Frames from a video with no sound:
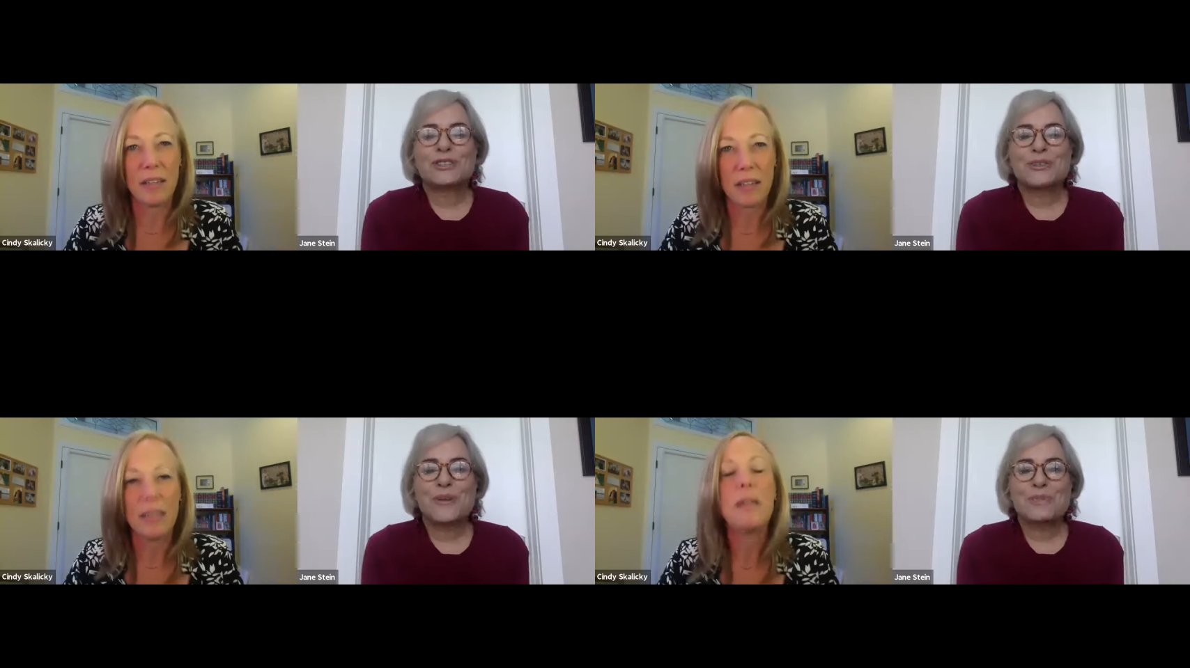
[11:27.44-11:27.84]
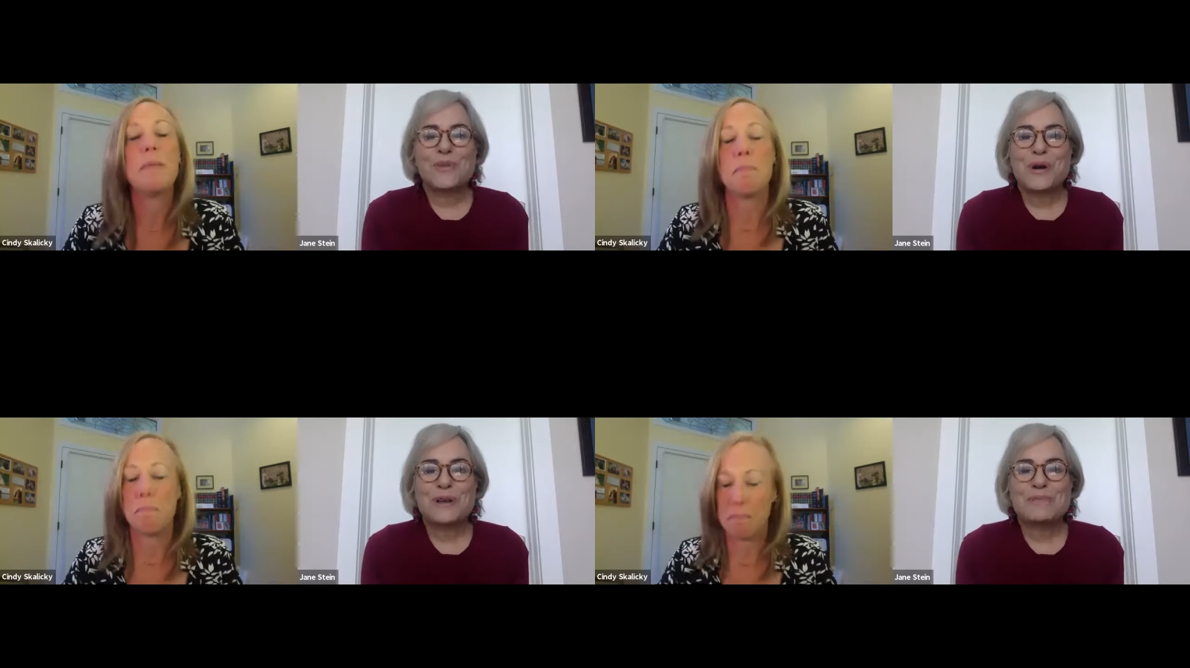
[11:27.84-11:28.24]
Speaker 1: is so
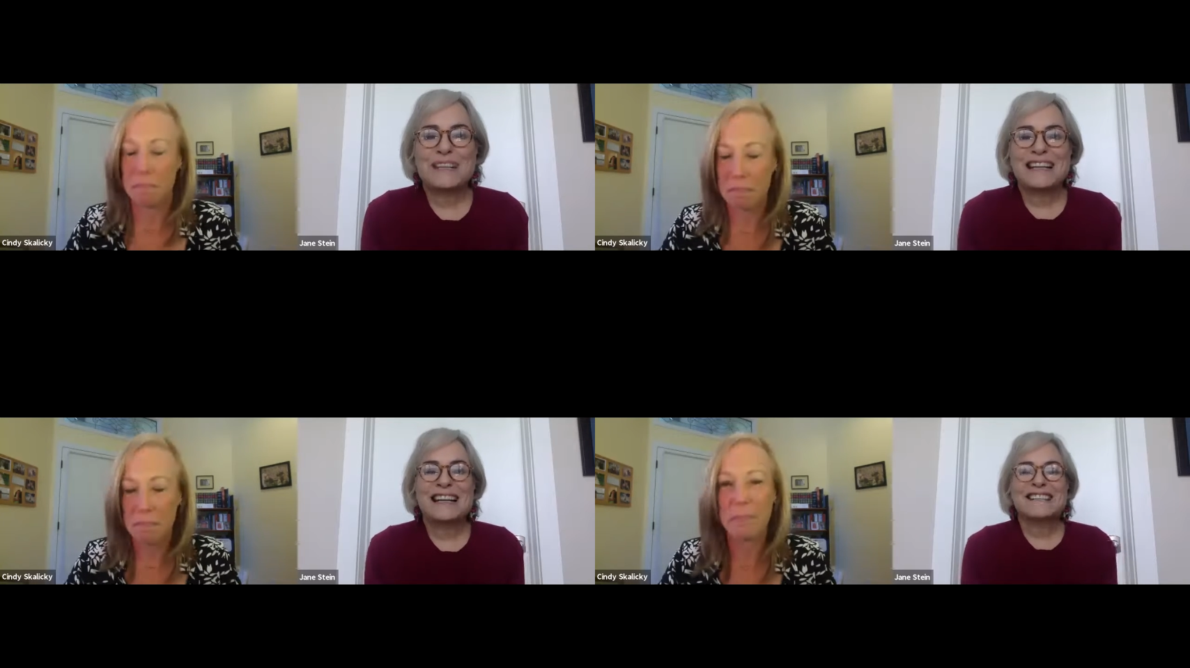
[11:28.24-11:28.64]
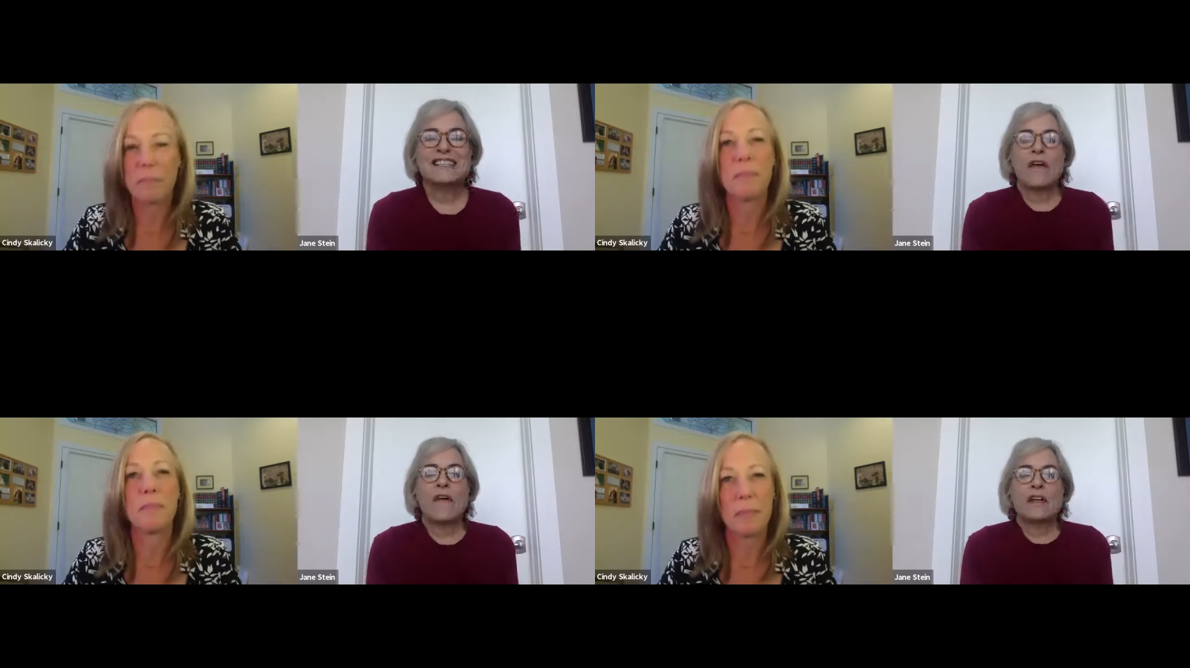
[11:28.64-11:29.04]
important
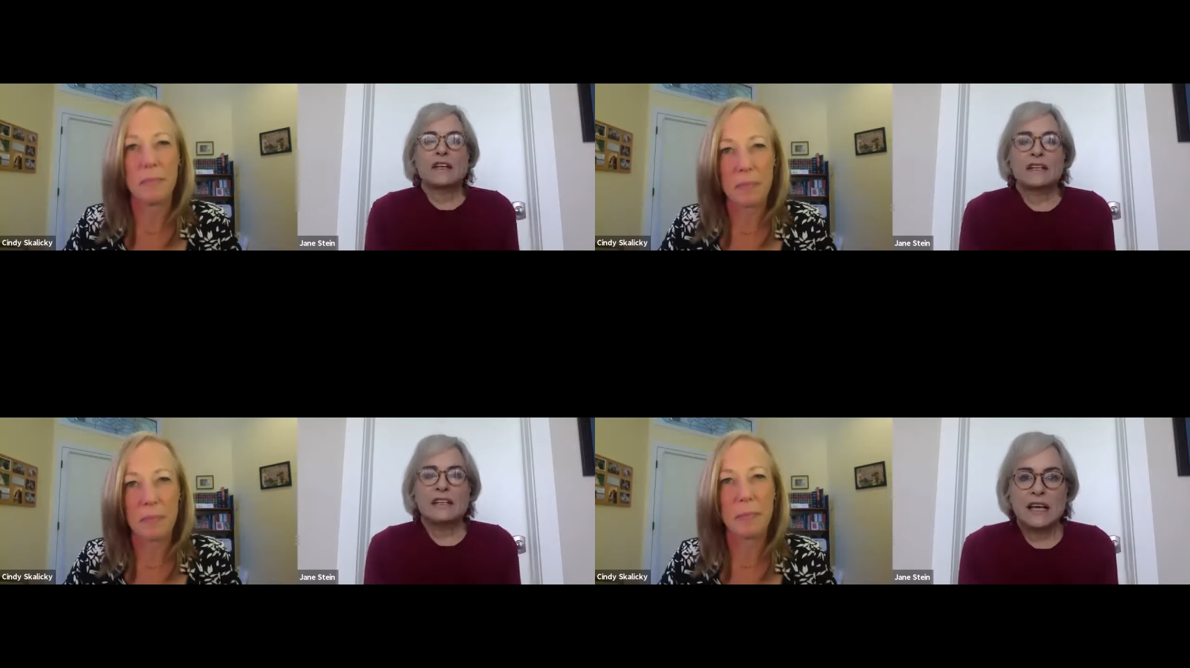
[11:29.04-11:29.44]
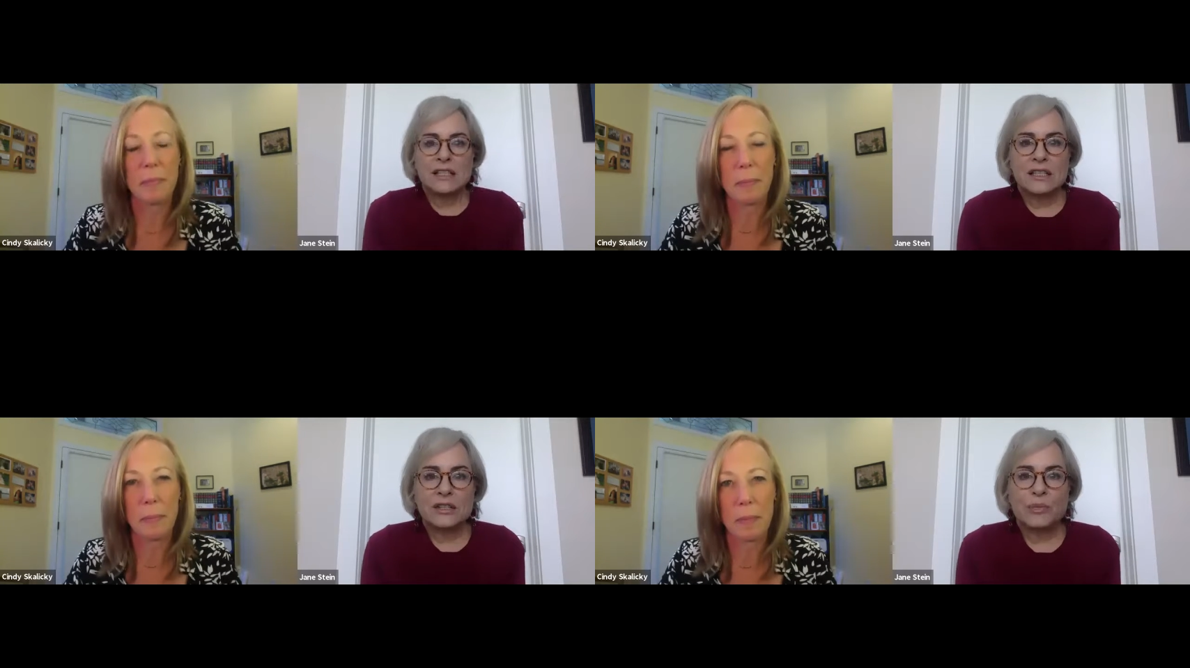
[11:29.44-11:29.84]
because
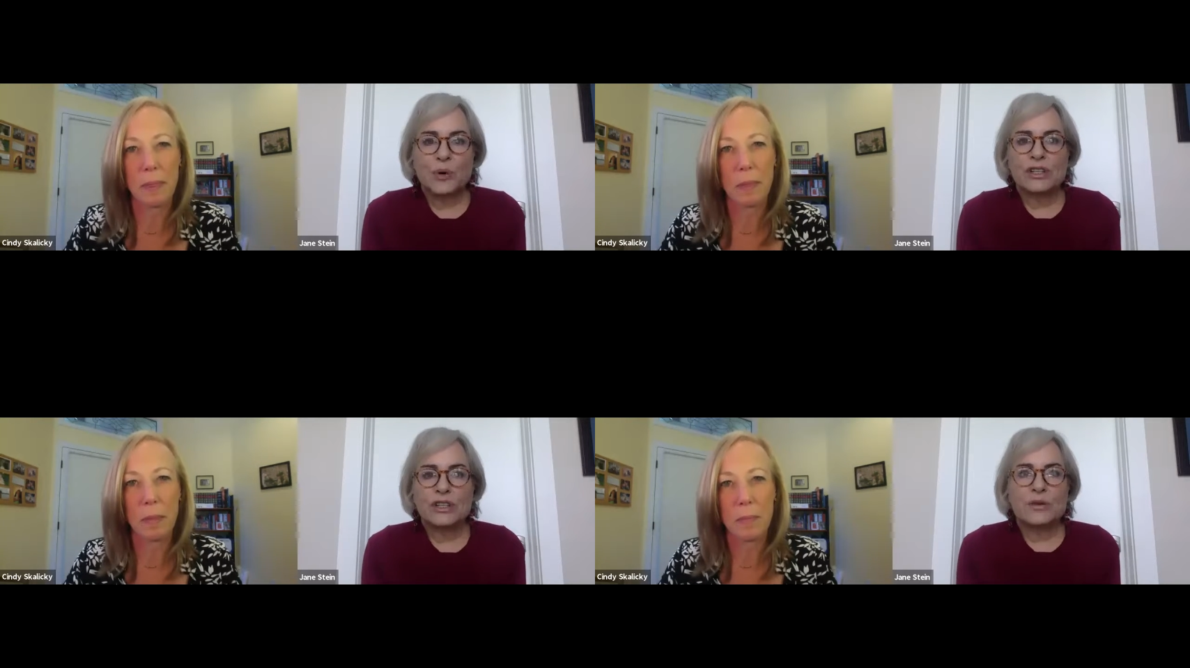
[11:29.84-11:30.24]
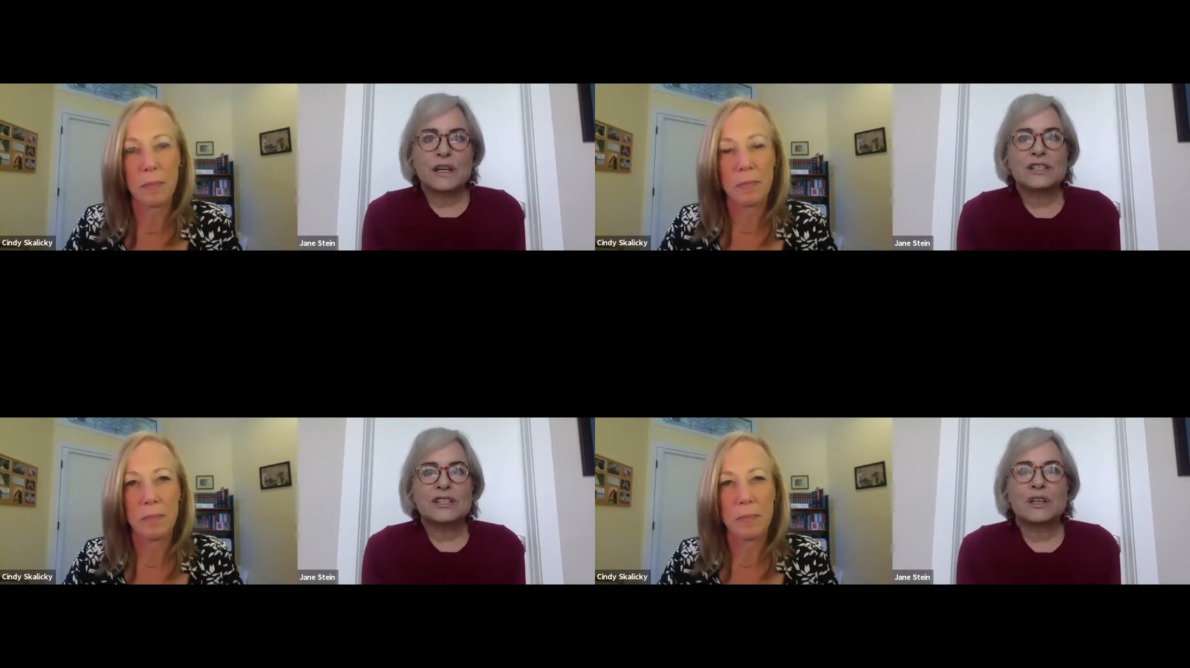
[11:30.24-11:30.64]
yes, it's important to
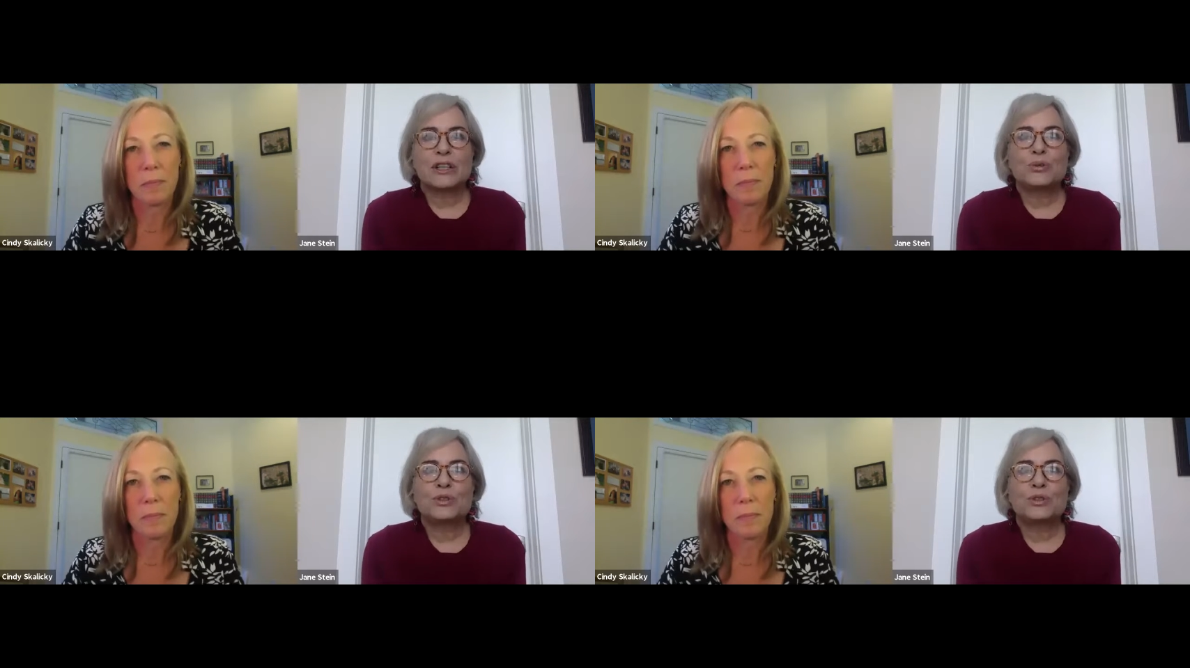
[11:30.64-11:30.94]
trust them, and you